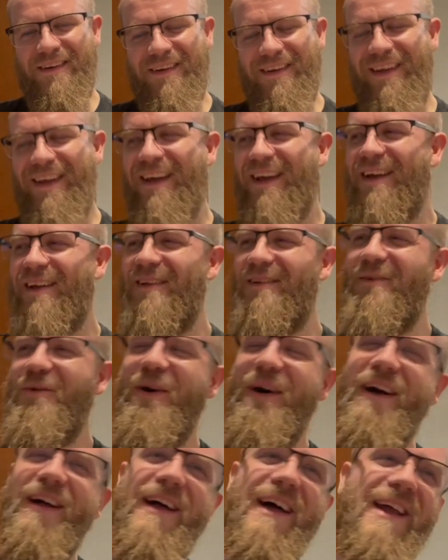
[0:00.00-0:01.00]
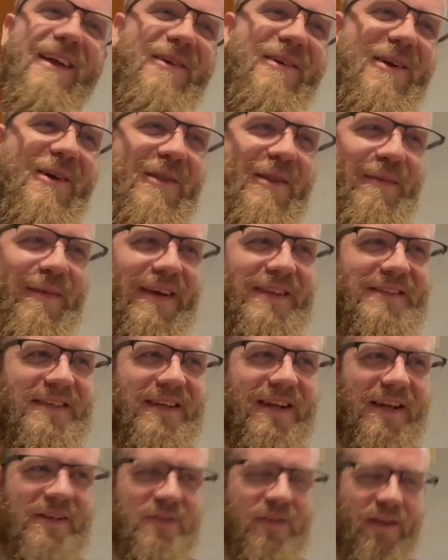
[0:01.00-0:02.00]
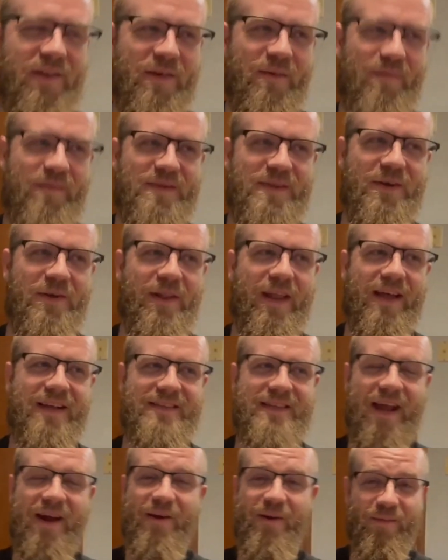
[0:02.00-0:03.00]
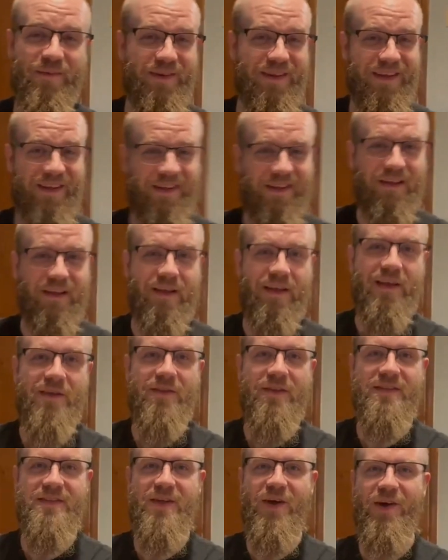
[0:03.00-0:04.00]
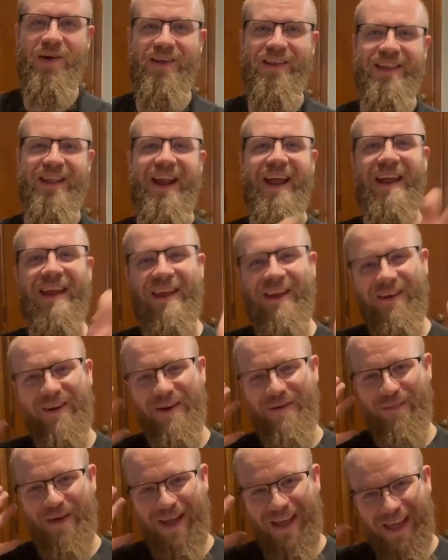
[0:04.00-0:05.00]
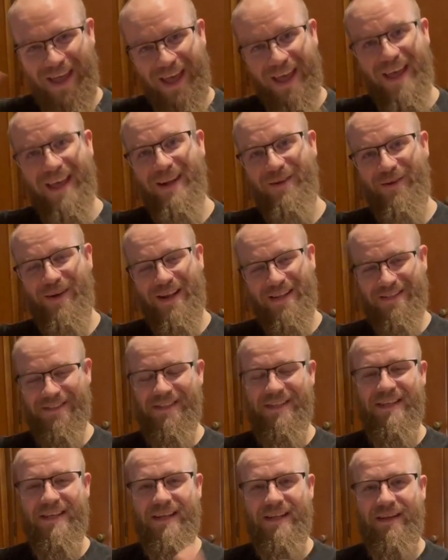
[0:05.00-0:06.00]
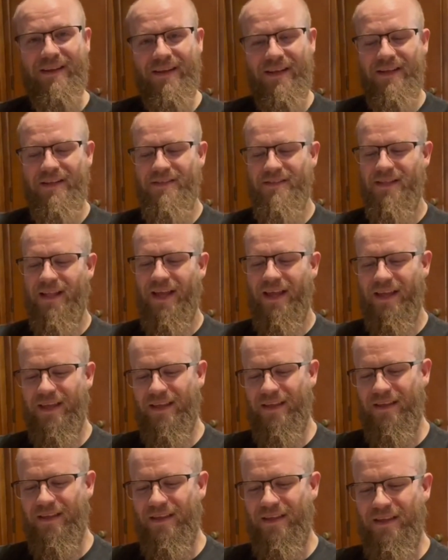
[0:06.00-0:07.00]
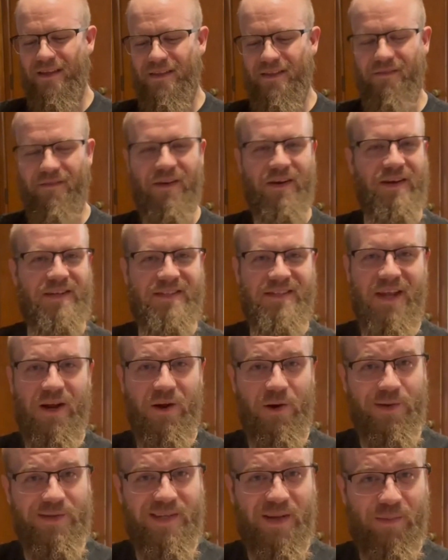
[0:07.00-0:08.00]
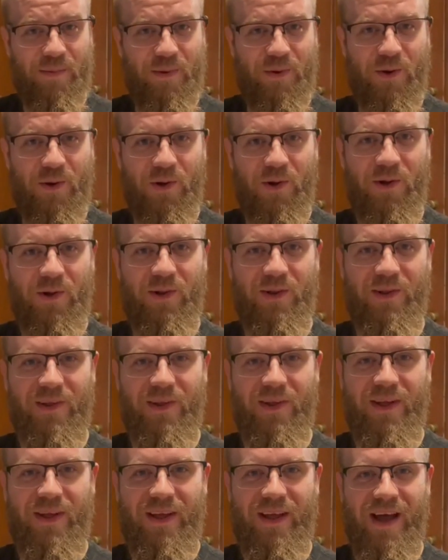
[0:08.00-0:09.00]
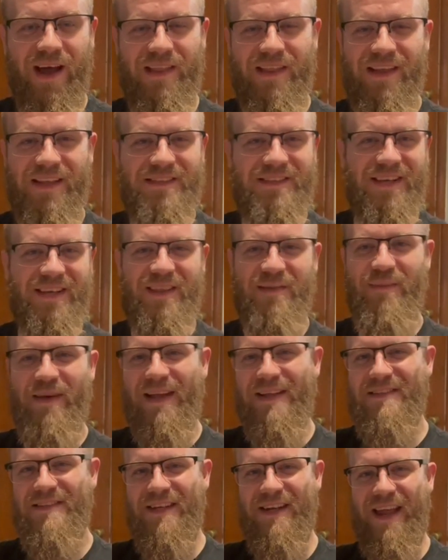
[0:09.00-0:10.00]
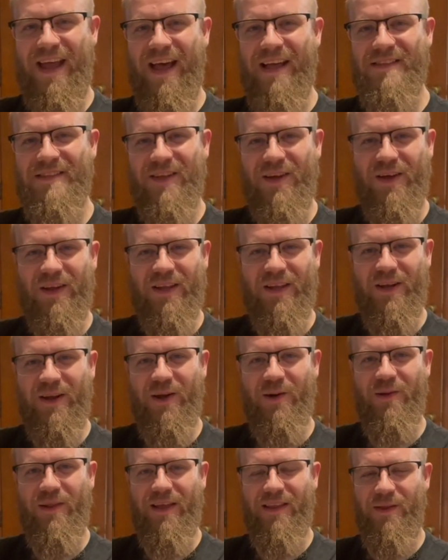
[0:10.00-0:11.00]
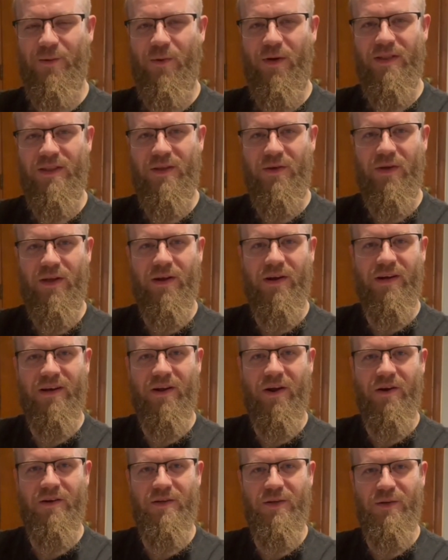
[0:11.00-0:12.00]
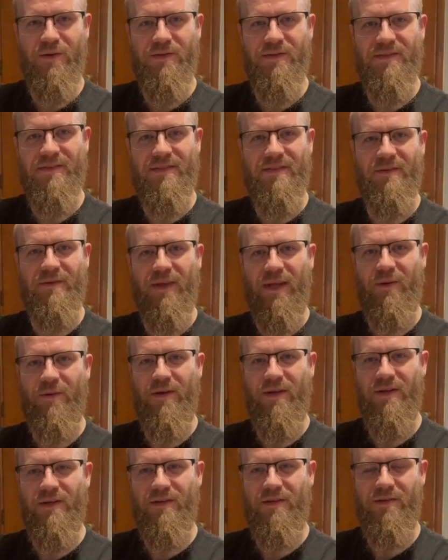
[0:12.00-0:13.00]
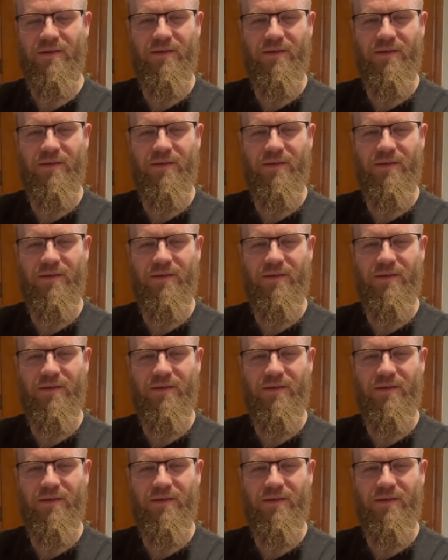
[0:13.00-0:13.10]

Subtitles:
Yeah, well, I don't know the Mexican national anthem, so like terribly, the song that I hear in my head when I see it is like the very stereotypical, I think it's like the Mexican hat song, like the one you hear in cartoons, like when it